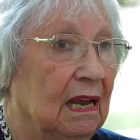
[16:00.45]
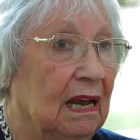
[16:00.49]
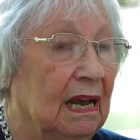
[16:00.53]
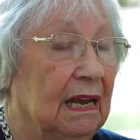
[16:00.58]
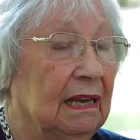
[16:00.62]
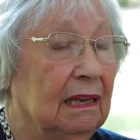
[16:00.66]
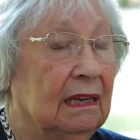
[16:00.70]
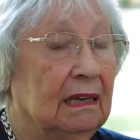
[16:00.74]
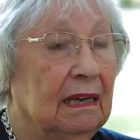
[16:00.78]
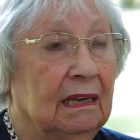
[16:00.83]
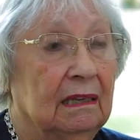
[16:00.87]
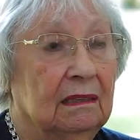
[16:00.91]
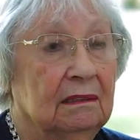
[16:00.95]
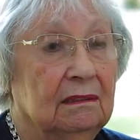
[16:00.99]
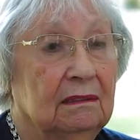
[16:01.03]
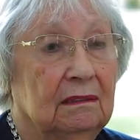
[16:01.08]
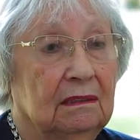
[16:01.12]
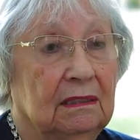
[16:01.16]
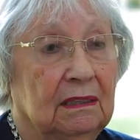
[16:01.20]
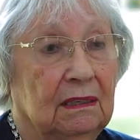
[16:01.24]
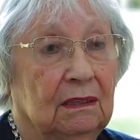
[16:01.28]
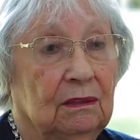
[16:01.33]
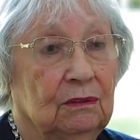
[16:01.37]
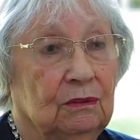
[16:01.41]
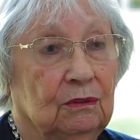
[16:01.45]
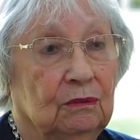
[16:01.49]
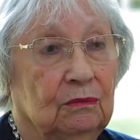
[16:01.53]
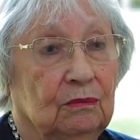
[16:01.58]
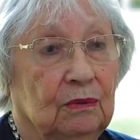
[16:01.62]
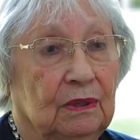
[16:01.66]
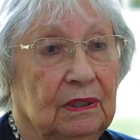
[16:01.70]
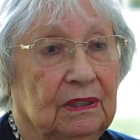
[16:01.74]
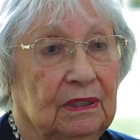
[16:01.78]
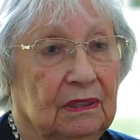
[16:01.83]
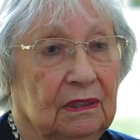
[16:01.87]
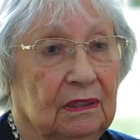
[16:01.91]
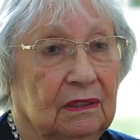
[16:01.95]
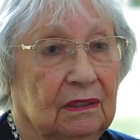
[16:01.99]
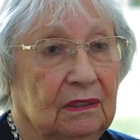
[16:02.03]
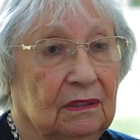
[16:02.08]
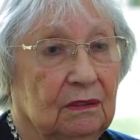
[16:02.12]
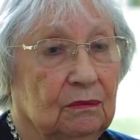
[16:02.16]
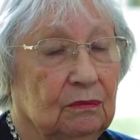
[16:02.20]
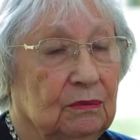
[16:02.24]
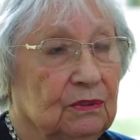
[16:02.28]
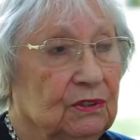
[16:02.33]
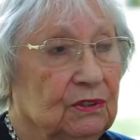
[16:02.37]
I can't tell you whether it